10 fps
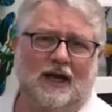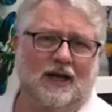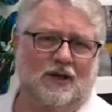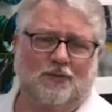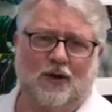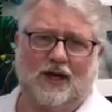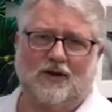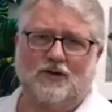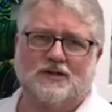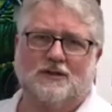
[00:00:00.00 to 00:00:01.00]
other
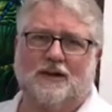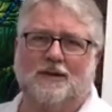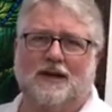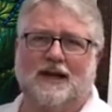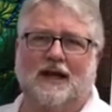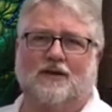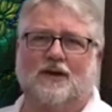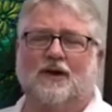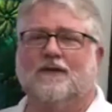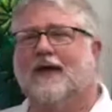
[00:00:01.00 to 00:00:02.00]
predators that may be down
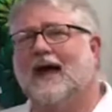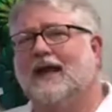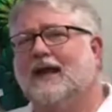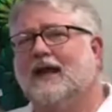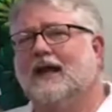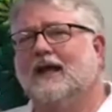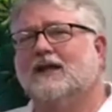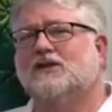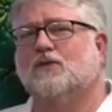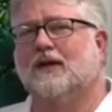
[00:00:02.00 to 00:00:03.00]
there, and that
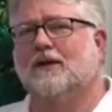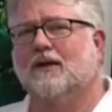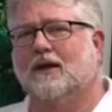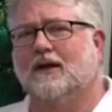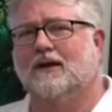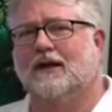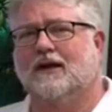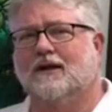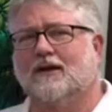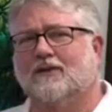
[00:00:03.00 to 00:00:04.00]
is when
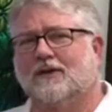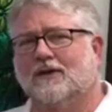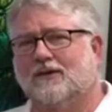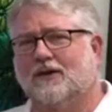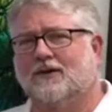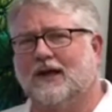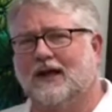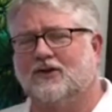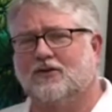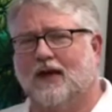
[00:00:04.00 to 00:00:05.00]
where the real
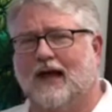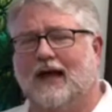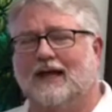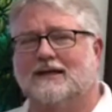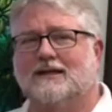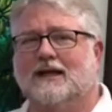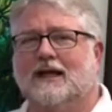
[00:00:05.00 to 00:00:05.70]
danger lies.